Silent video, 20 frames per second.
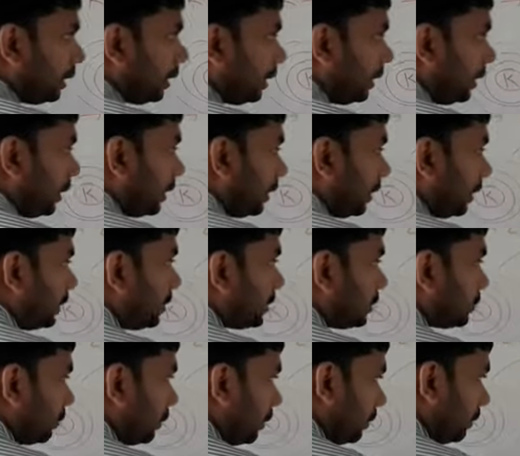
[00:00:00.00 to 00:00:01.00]
Here
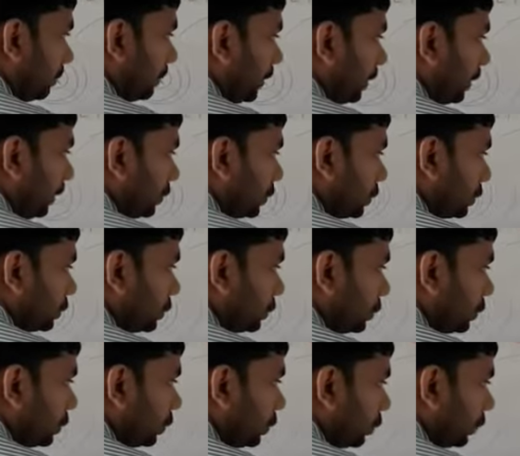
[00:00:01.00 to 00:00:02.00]
it will be
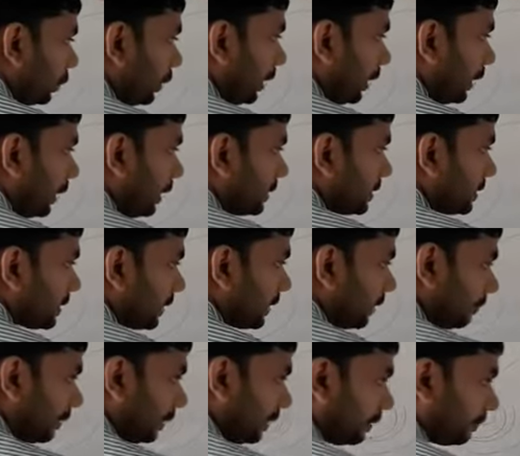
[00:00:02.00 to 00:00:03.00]

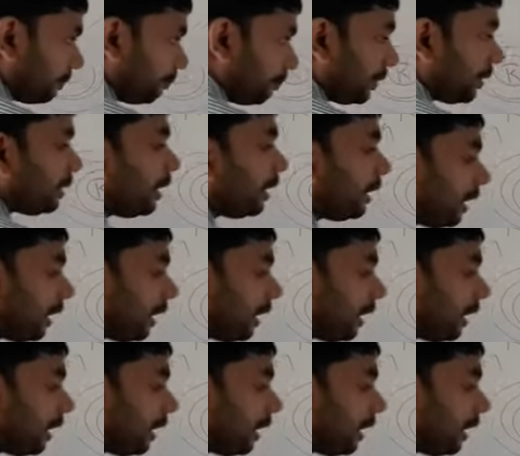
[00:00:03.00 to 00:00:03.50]
287.